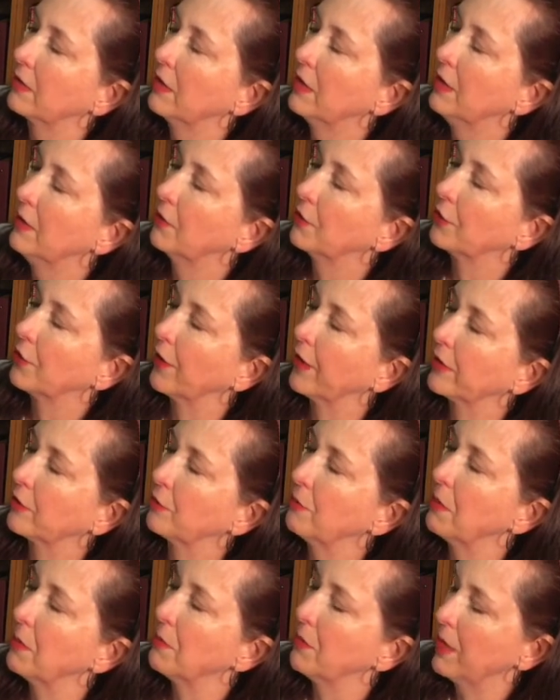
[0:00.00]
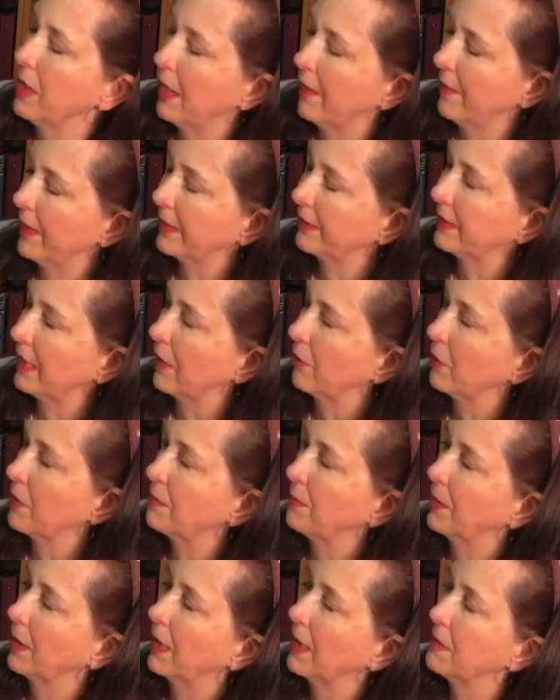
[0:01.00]
So let's remember that's how we
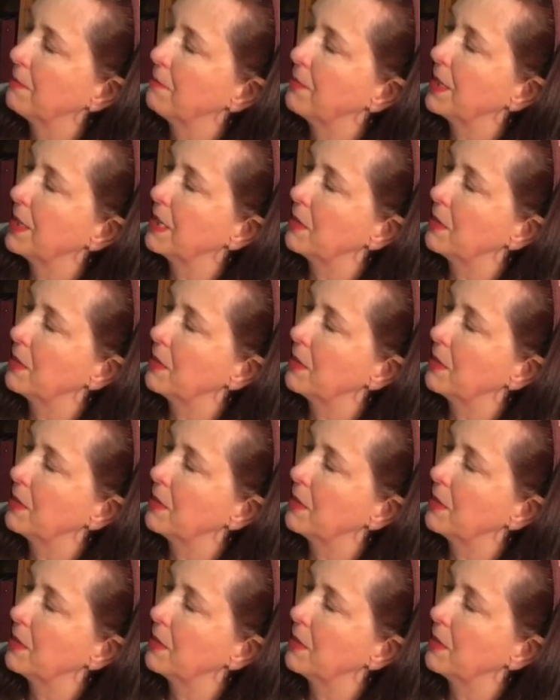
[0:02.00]
play B,